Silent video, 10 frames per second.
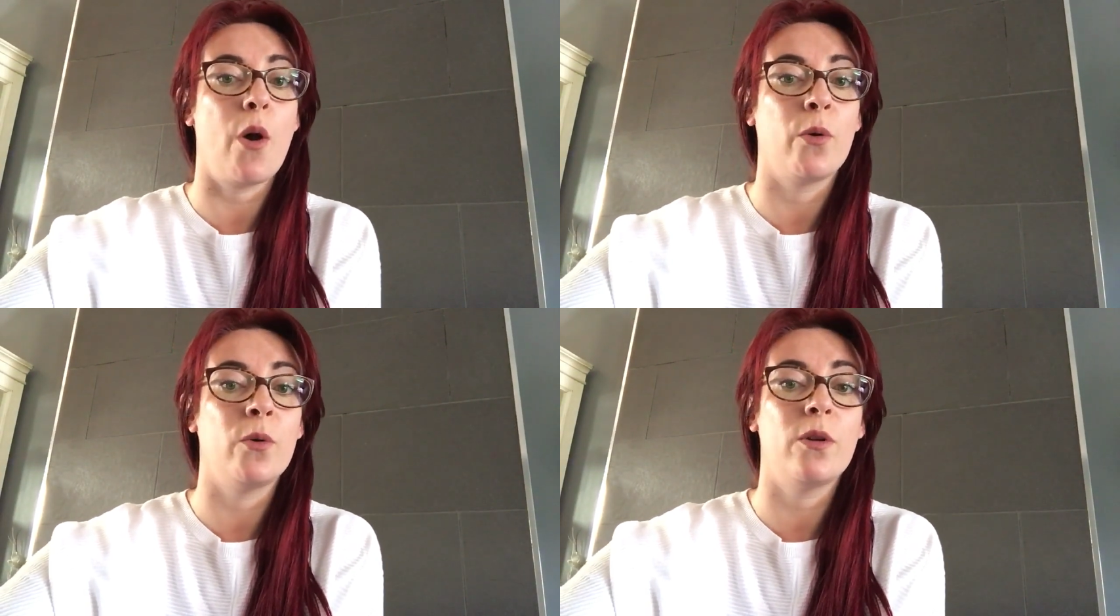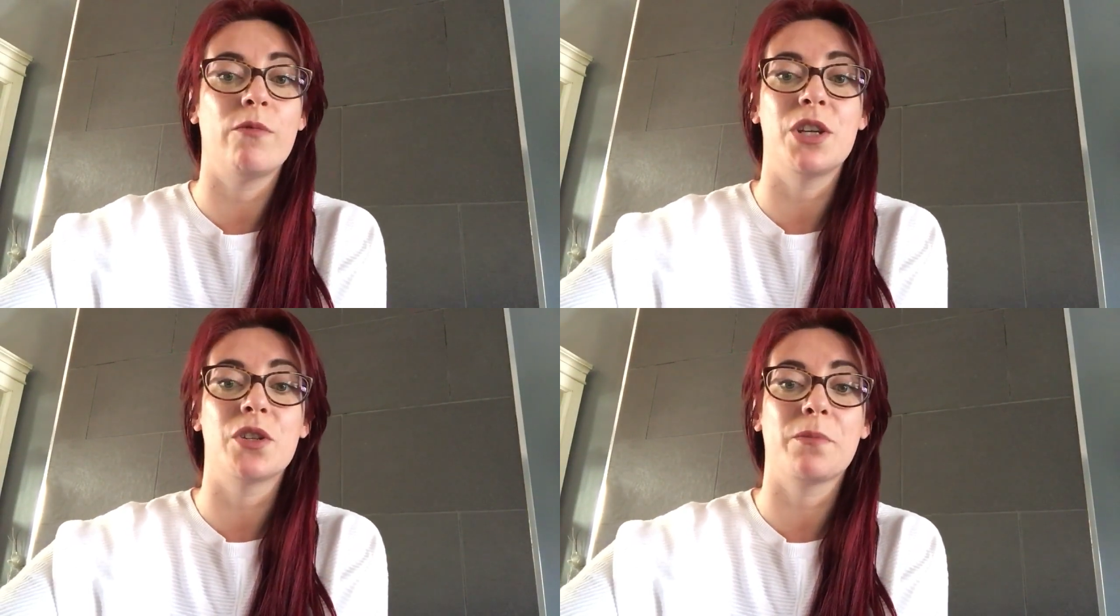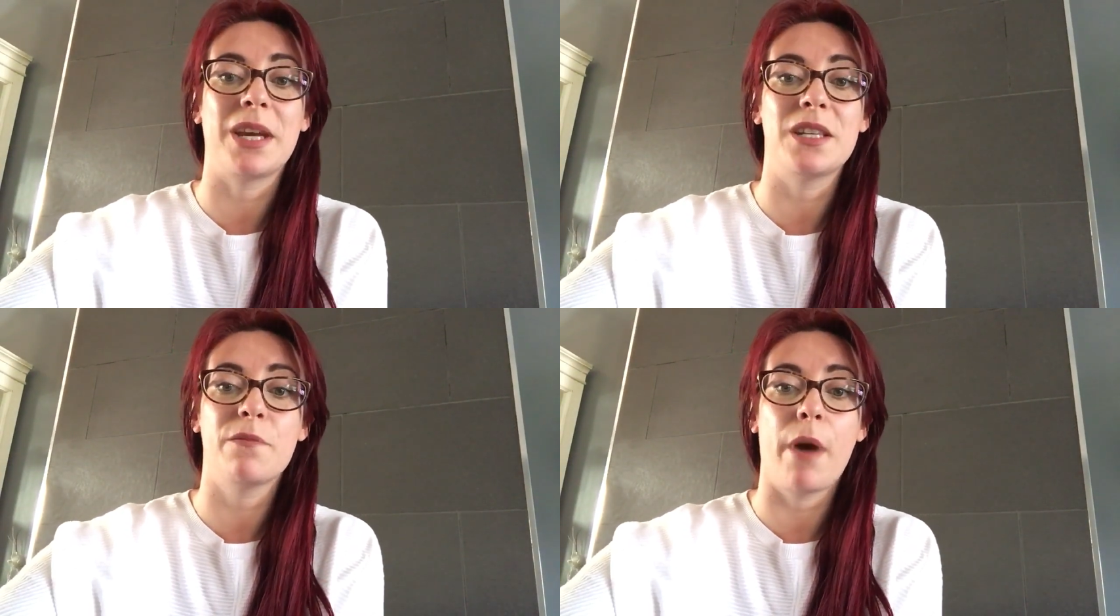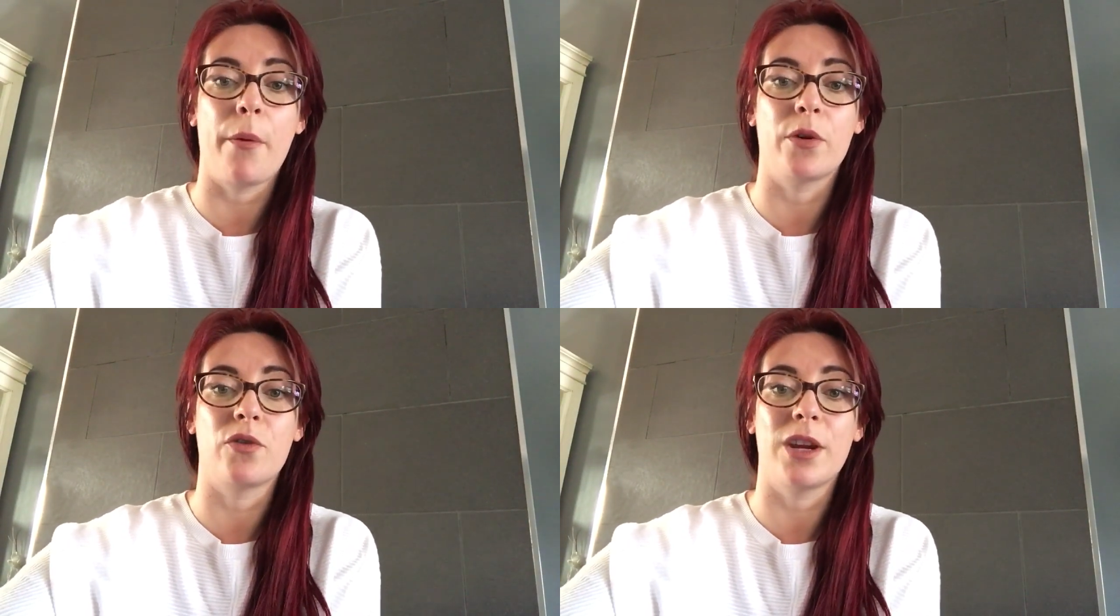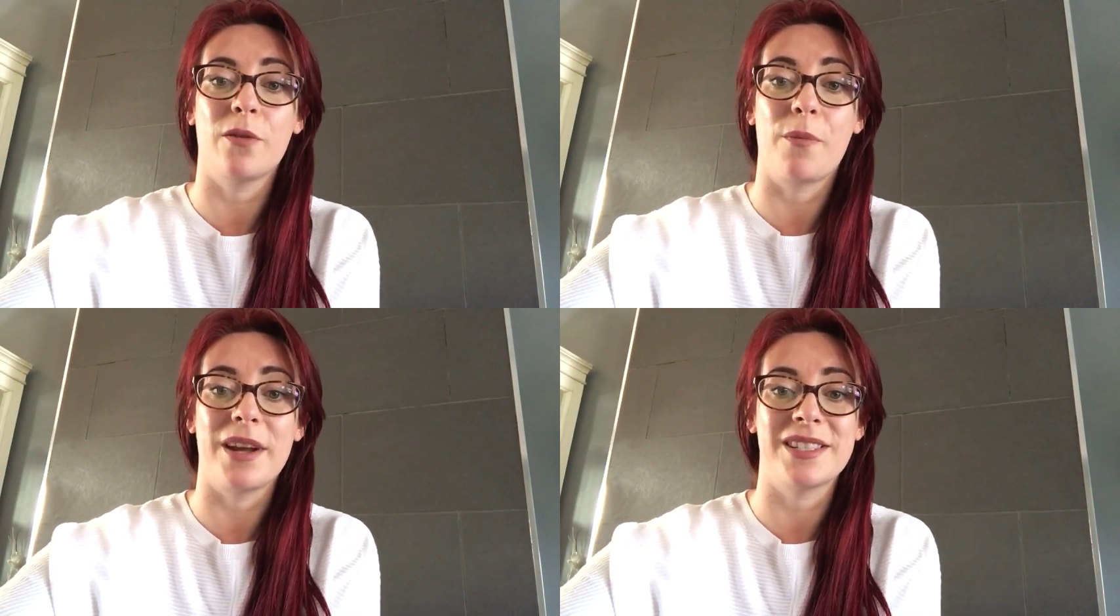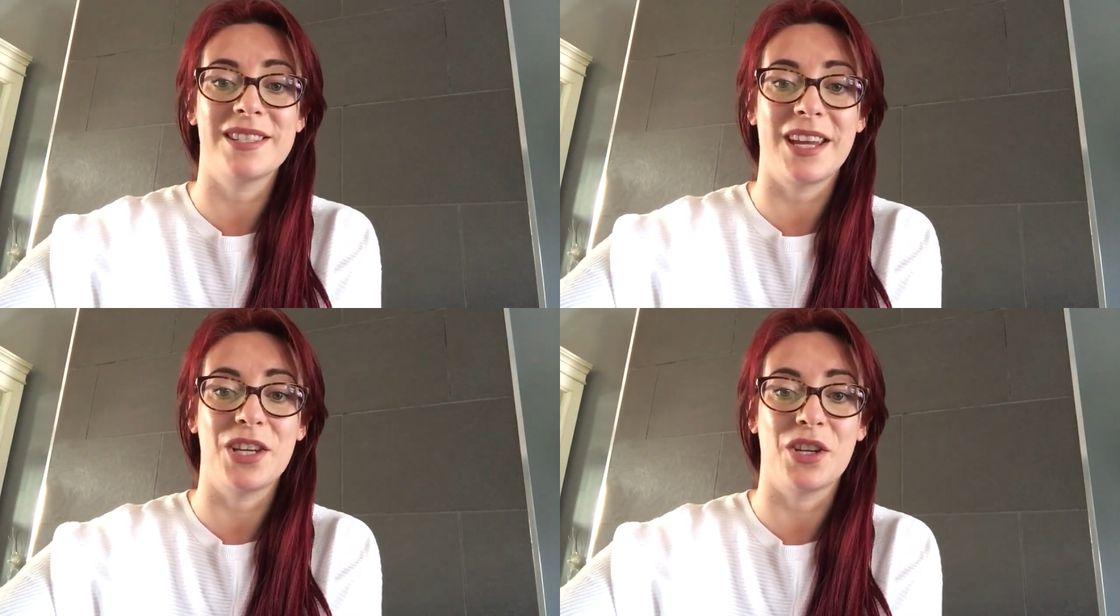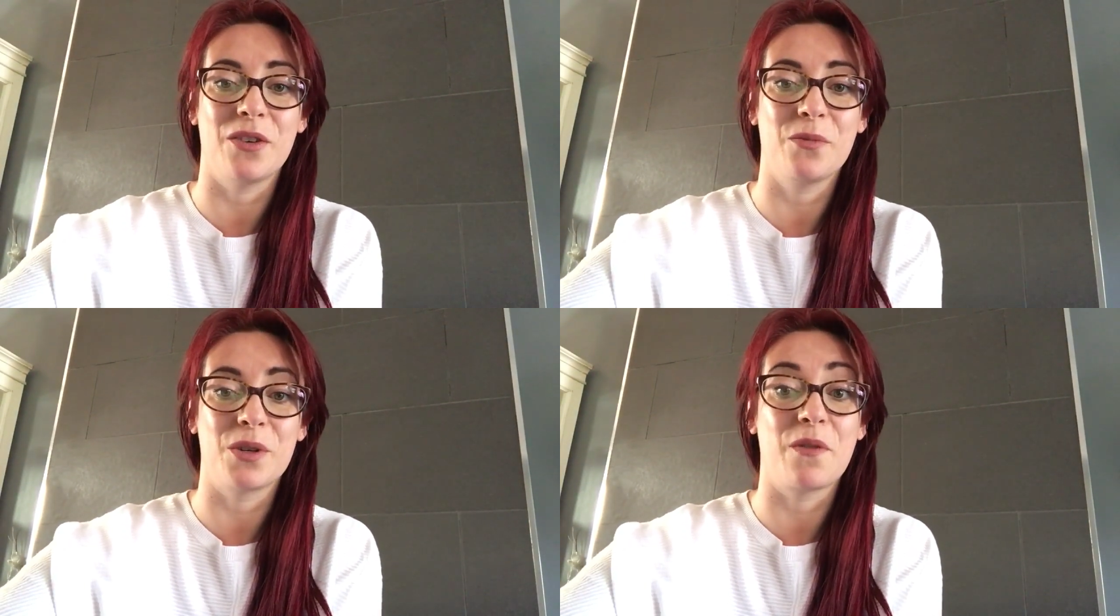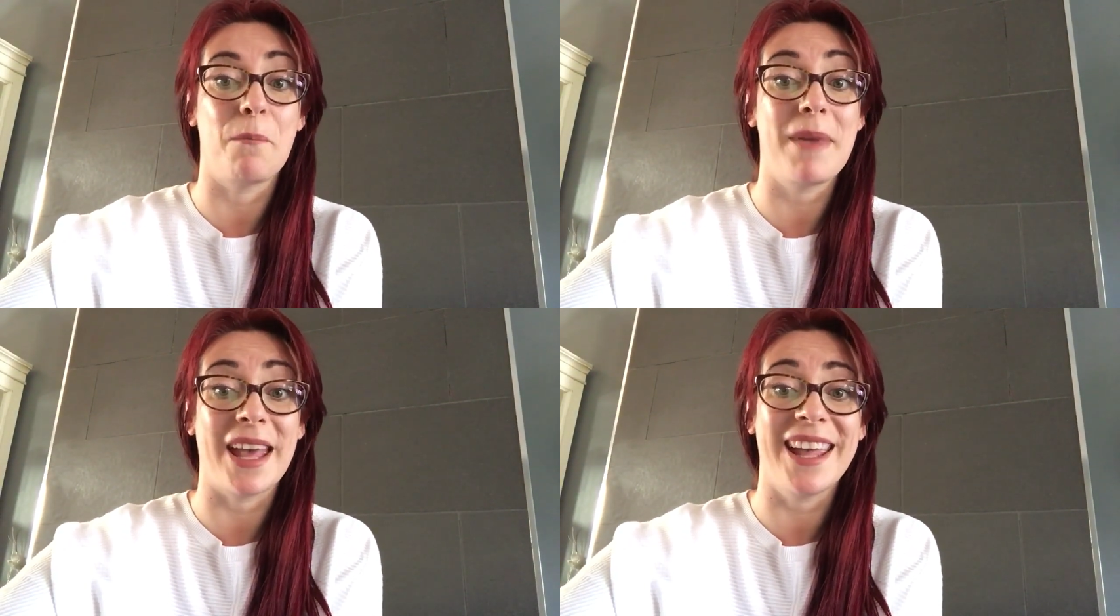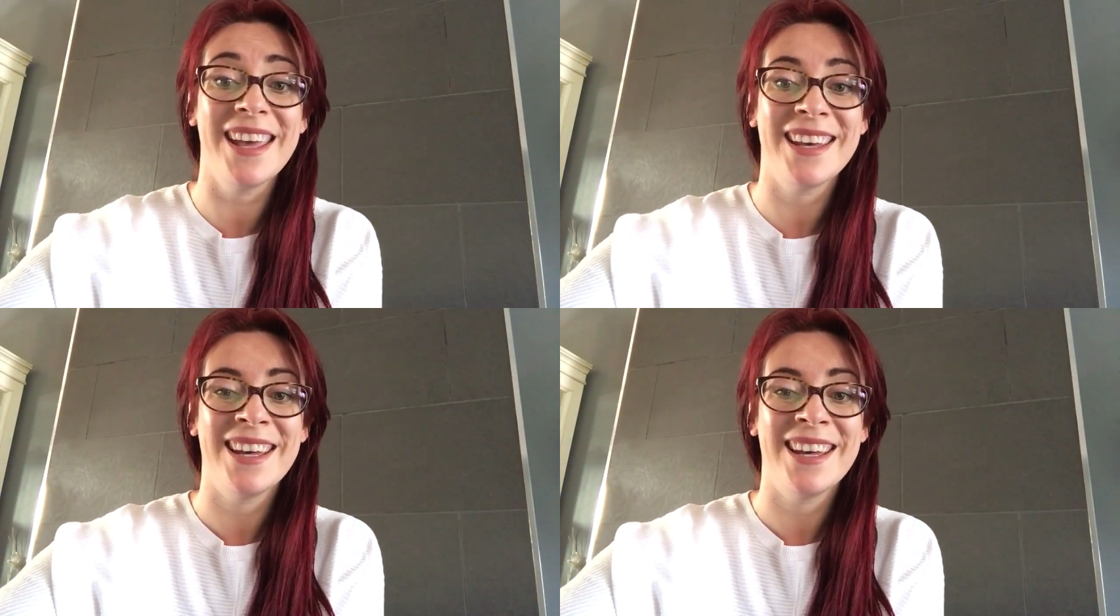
own original piece of poetry or a presentation, which for me